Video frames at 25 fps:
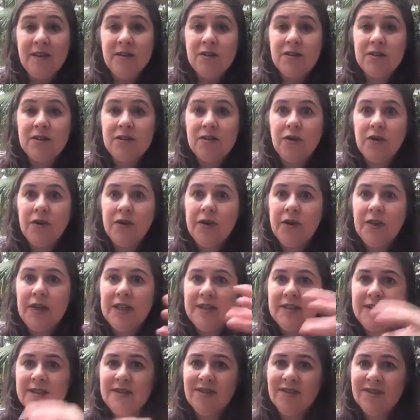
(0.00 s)
So
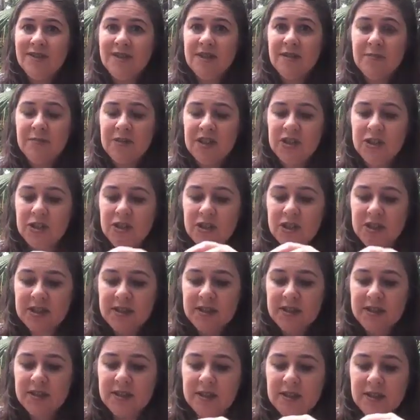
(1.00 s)
it's not so much
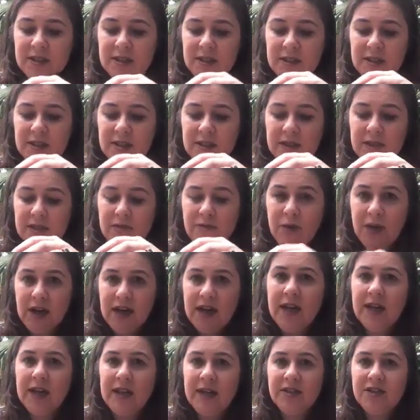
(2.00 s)
just, right,
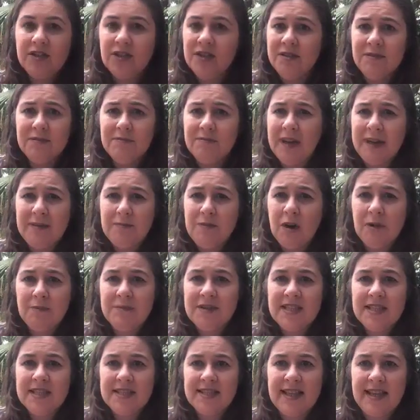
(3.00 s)
don't make
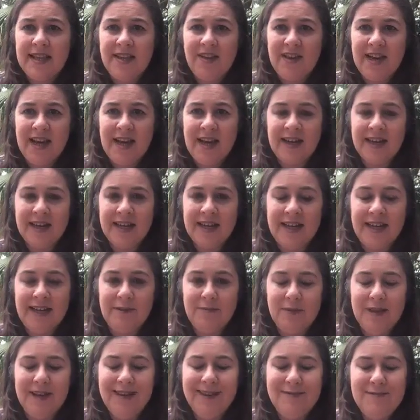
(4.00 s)
promises that you can't
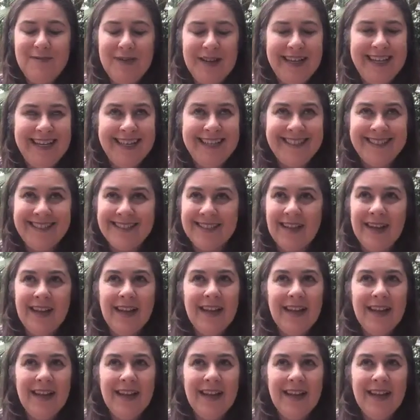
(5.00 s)
keep, because